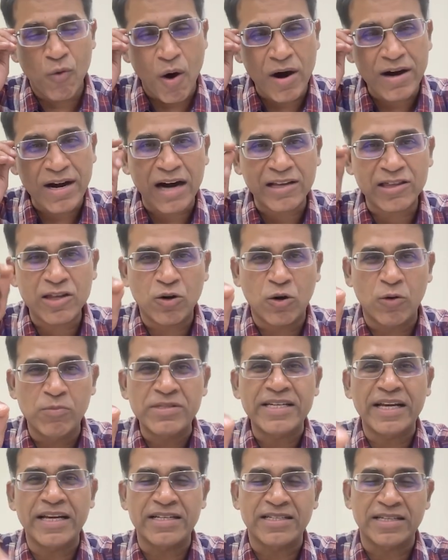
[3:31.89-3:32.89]
what Arthur Rome
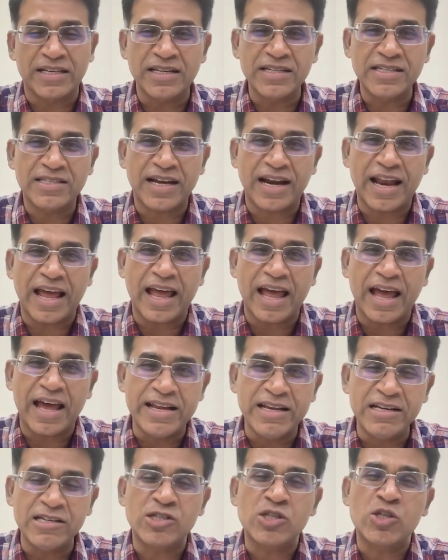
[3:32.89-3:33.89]
says is that
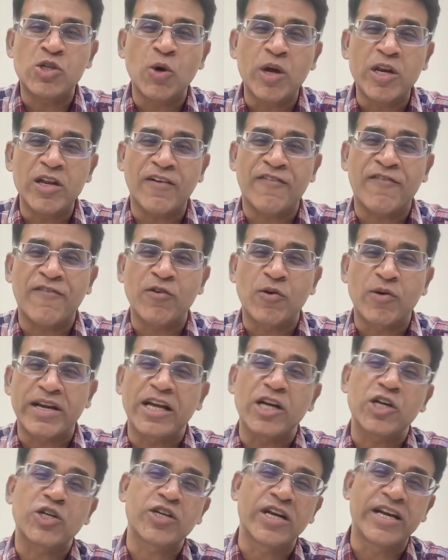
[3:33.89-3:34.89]
Airy's theory of
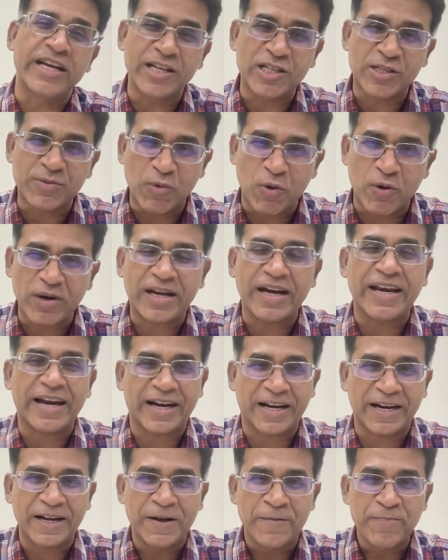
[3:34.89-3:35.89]
flotation is more
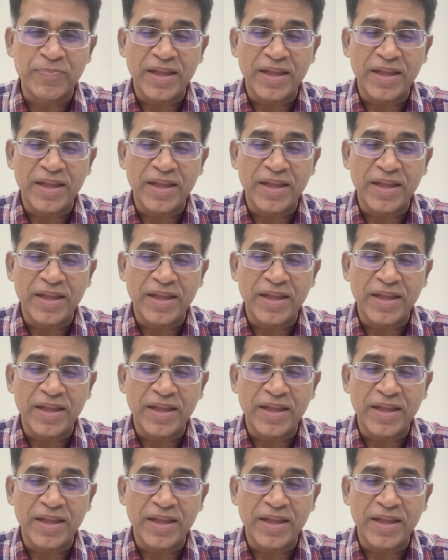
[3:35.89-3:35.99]
correct.